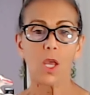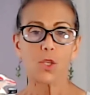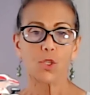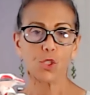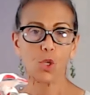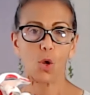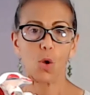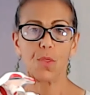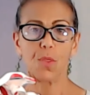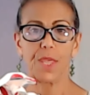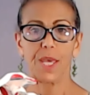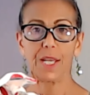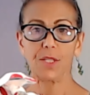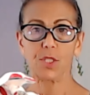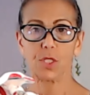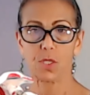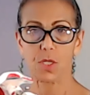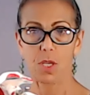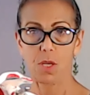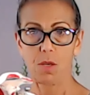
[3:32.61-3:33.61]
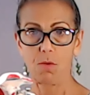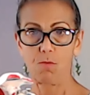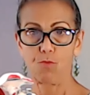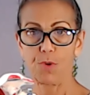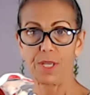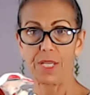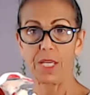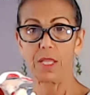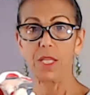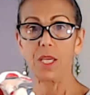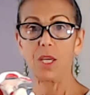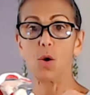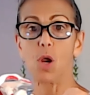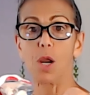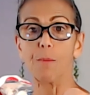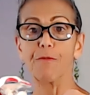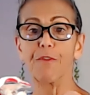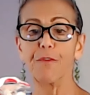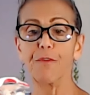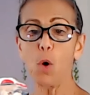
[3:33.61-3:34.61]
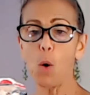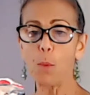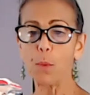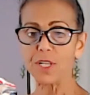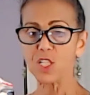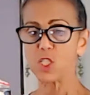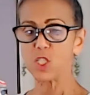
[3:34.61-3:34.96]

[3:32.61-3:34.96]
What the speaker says: So that's bringing the arm forward.